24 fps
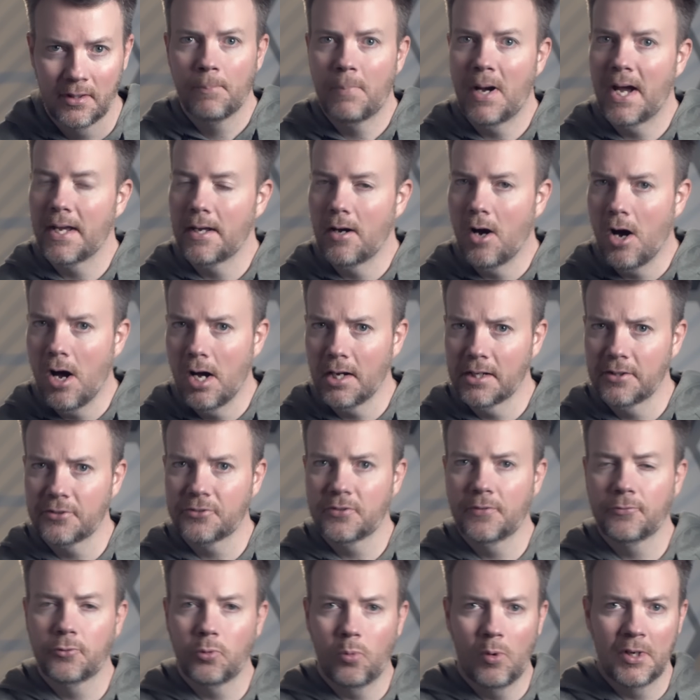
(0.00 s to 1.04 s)
By
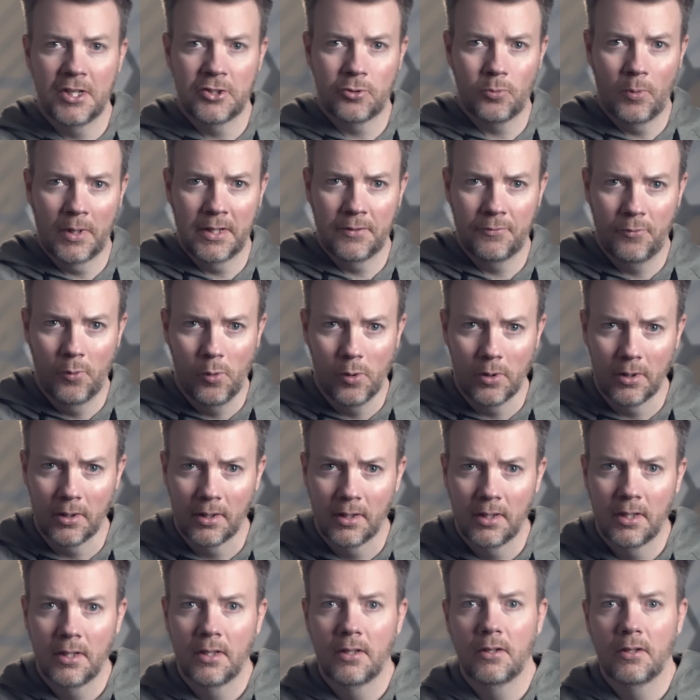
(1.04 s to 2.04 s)
August of 2024,